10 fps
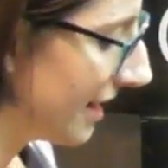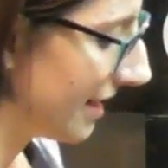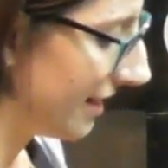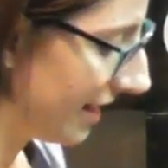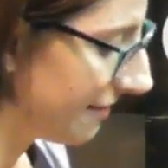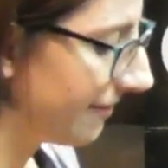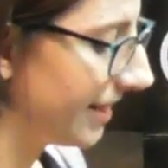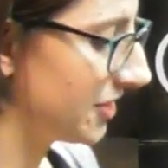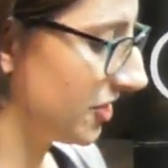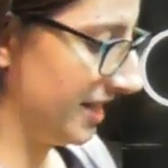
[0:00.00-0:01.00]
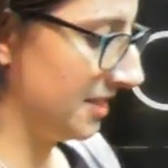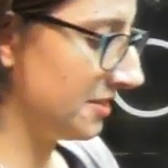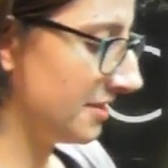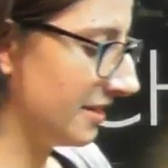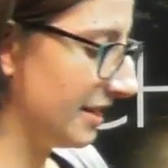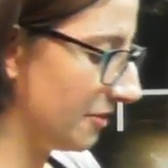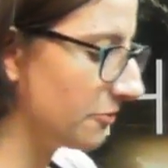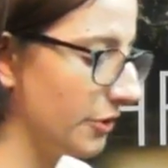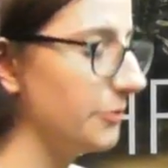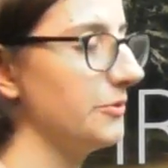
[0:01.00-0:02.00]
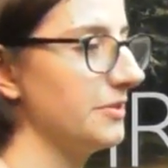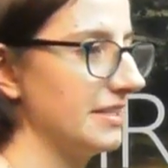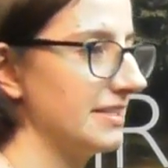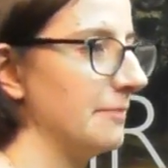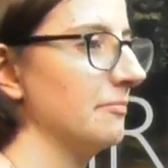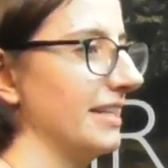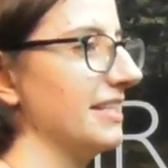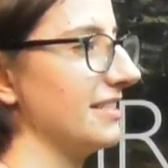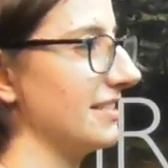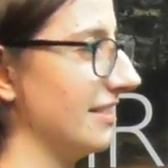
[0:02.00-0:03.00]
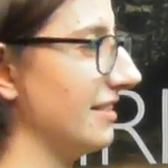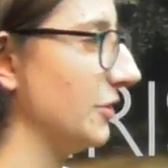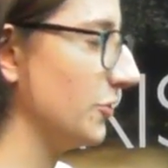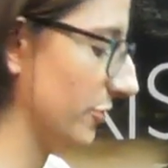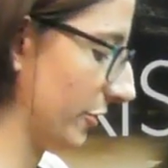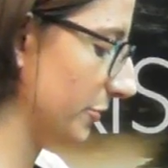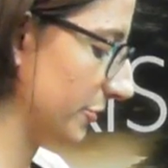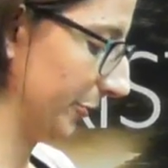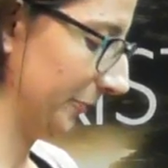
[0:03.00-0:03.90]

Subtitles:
Life has changed. They don't go to the same places that they used to go to.